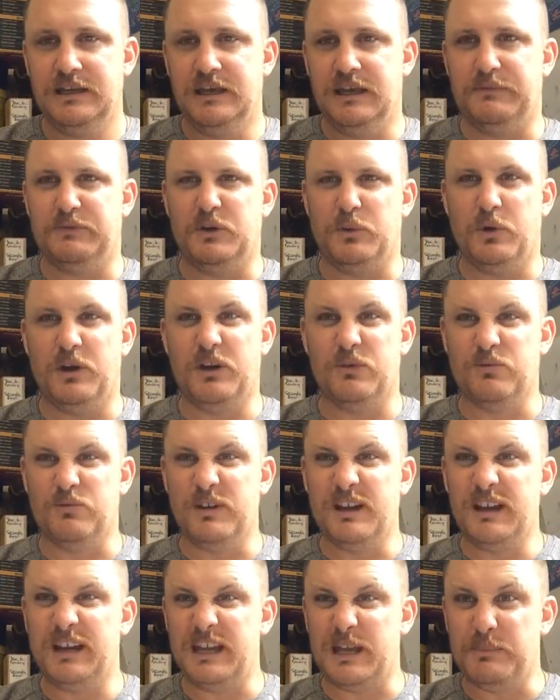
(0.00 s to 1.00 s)
If you want to
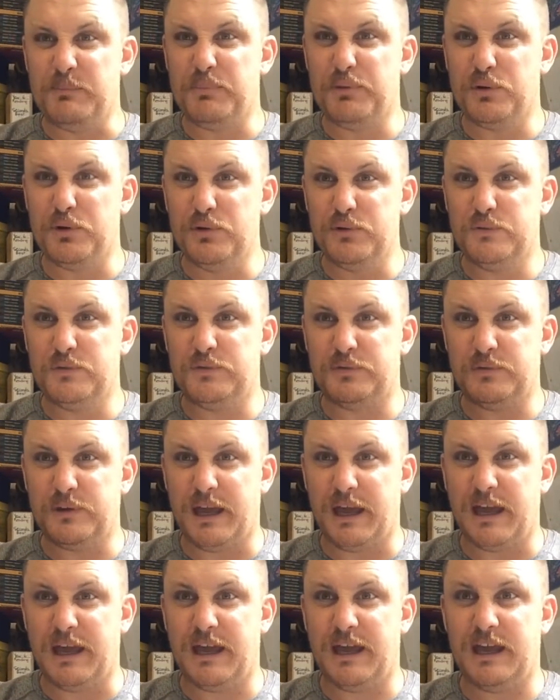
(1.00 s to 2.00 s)
really improve
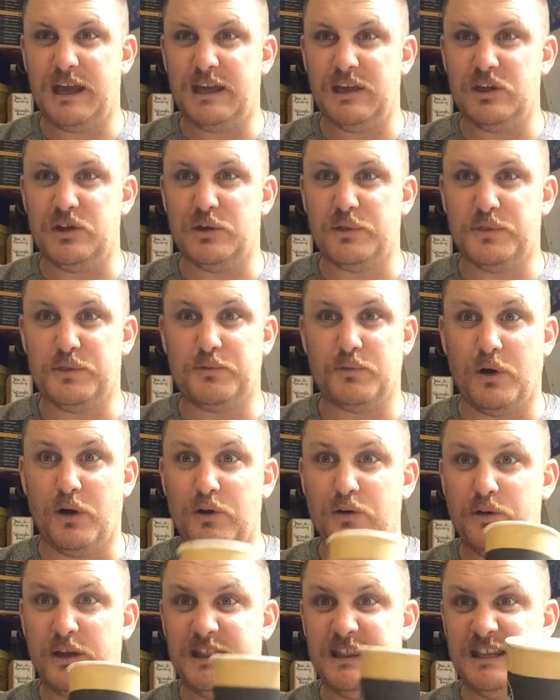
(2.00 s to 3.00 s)
your
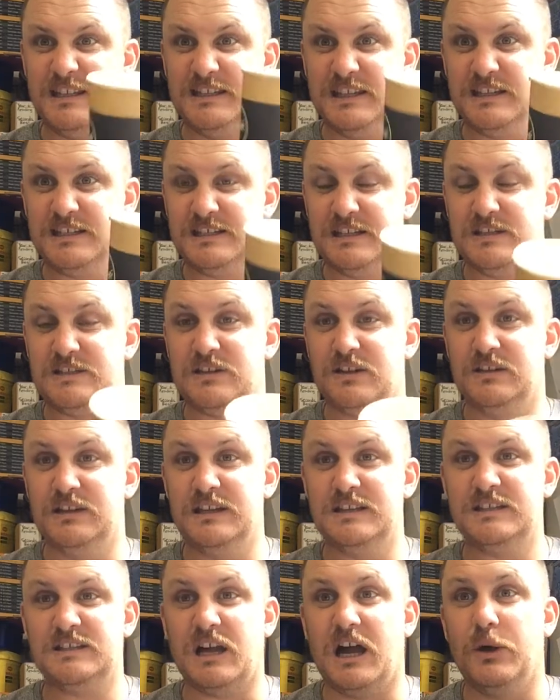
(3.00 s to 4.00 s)
throw and the distance on
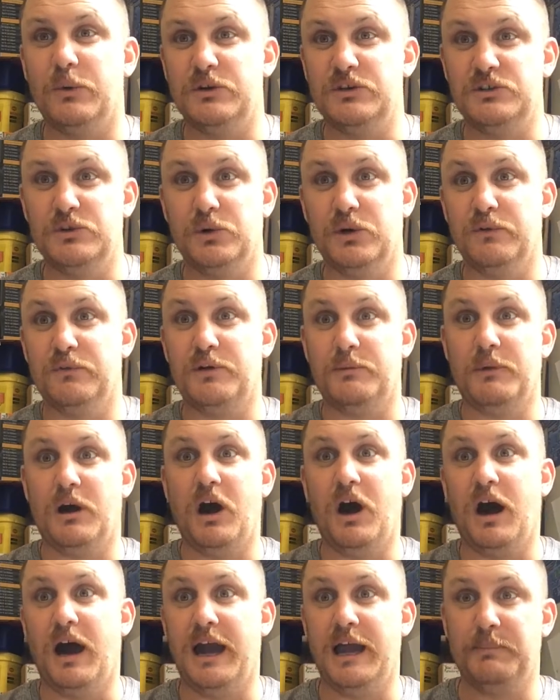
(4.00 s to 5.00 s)
this, I would do it from a
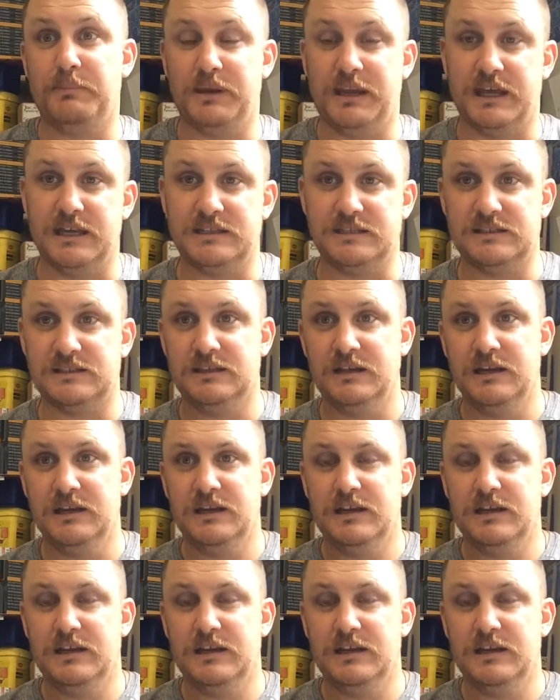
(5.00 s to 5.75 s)
high place.